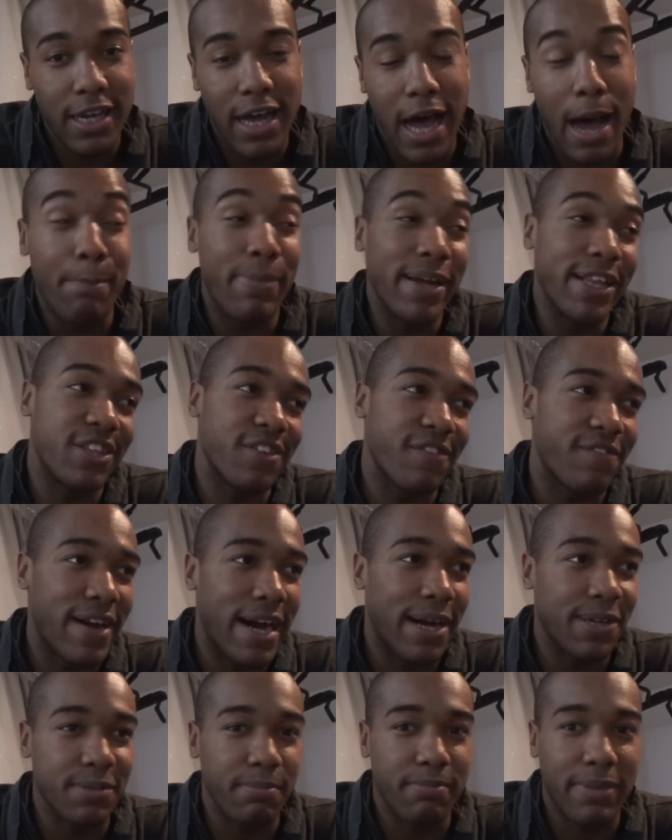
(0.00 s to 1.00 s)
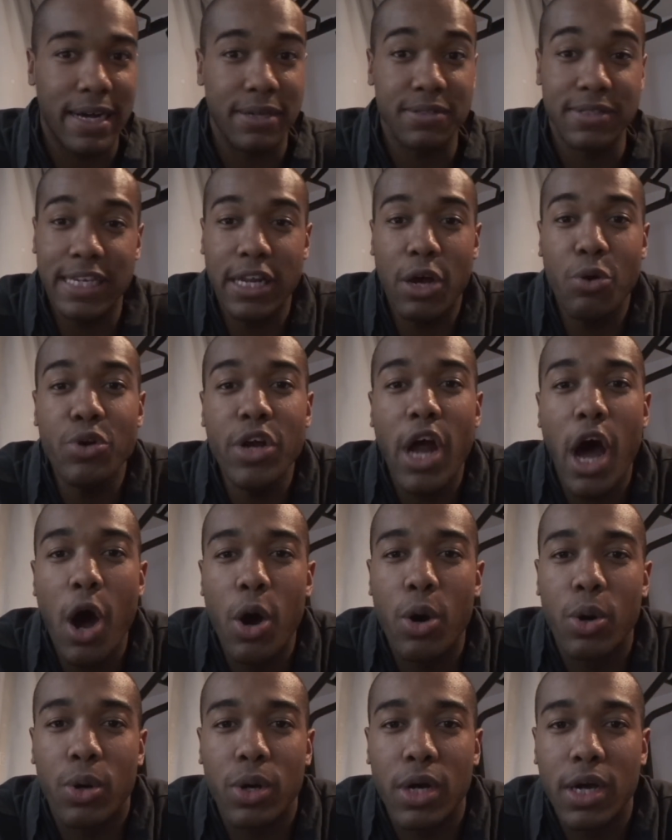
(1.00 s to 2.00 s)
I bench 1,000 pounds. They don't
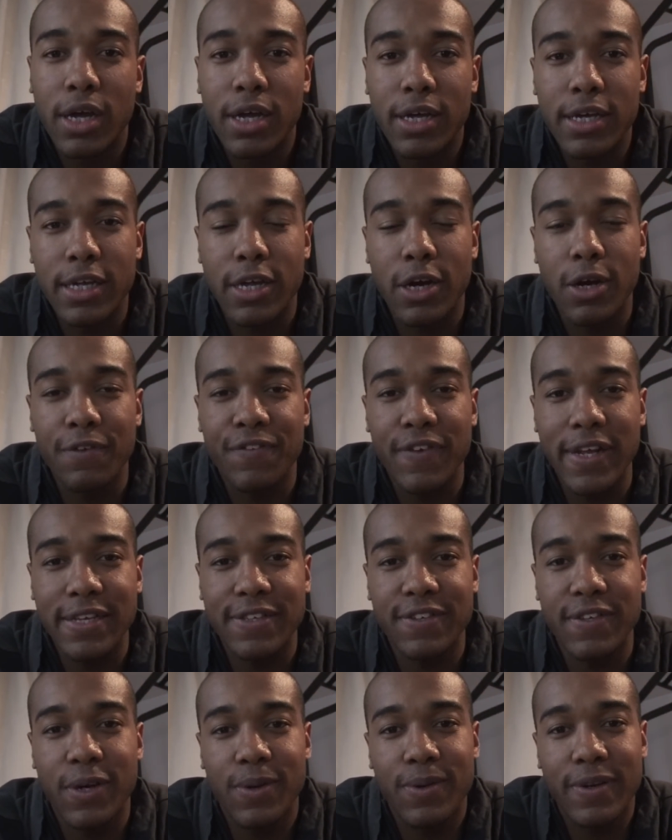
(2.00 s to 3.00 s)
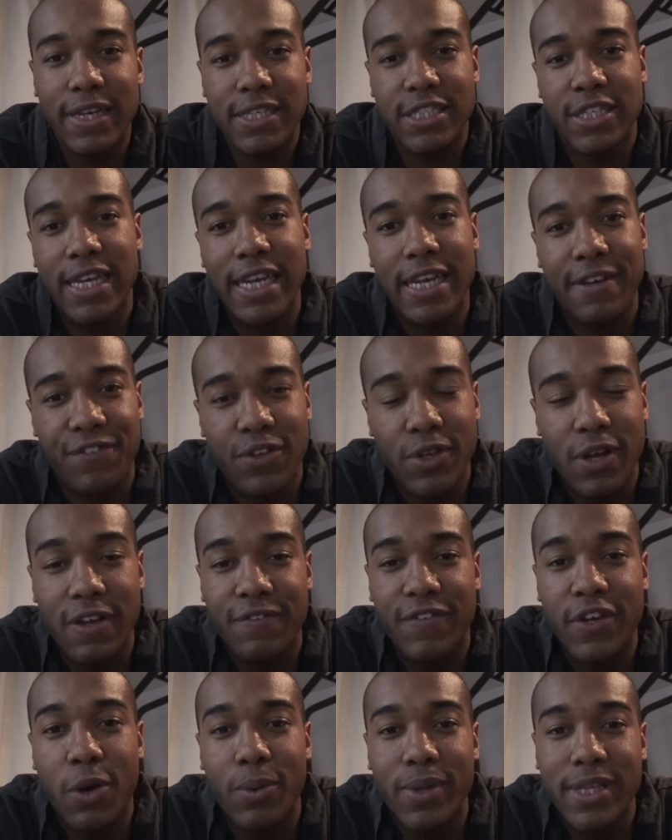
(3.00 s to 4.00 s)
know. You know, if you, unless you don't, unless you lift, you don't
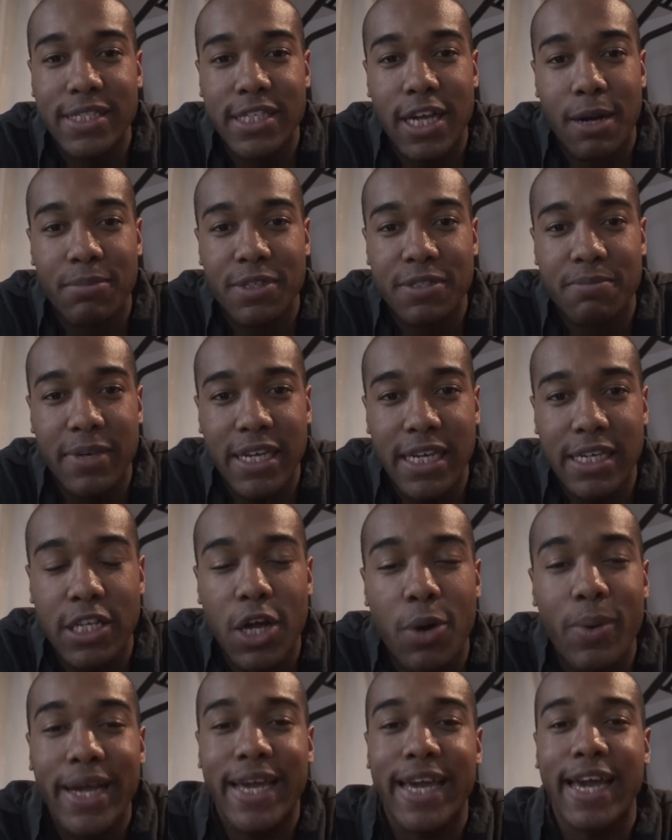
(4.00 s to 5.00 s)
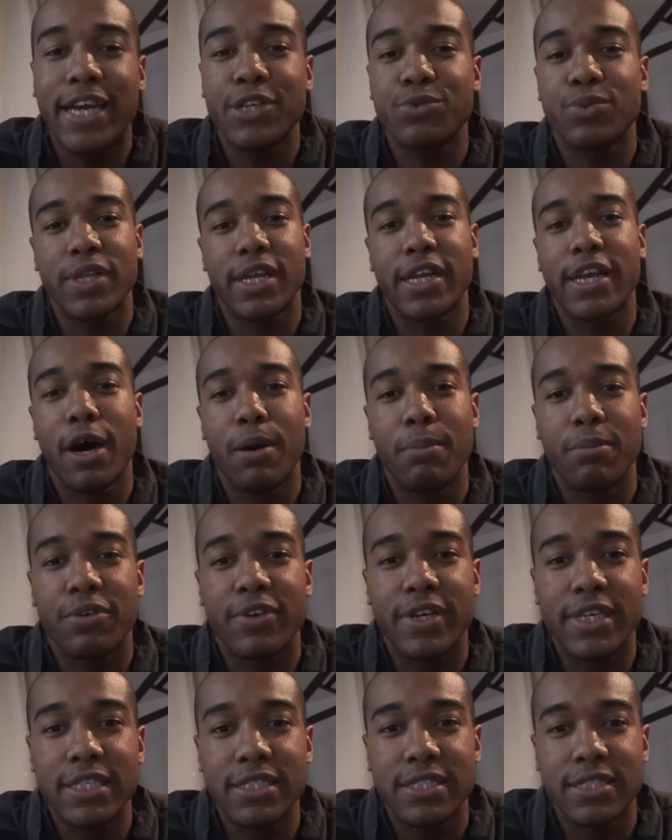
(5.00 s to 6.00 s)
even know what these numbers mean. No one cares what the
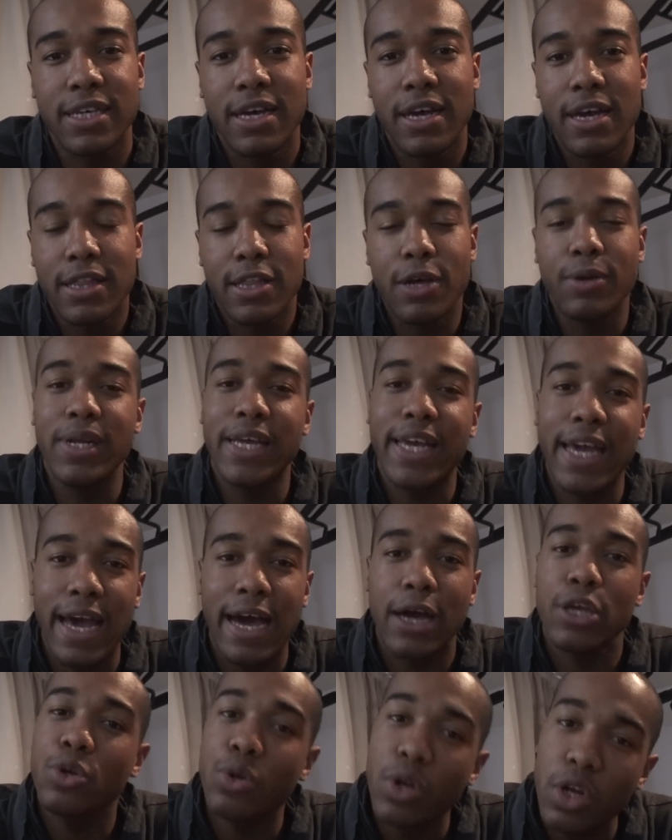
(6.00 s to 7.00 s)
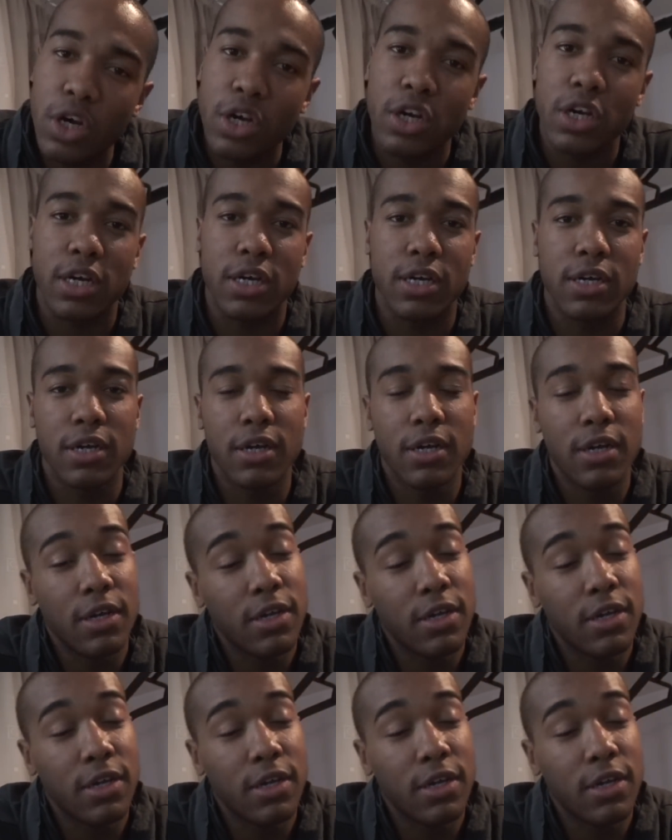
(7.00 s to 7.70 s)
number is. They only care how you look.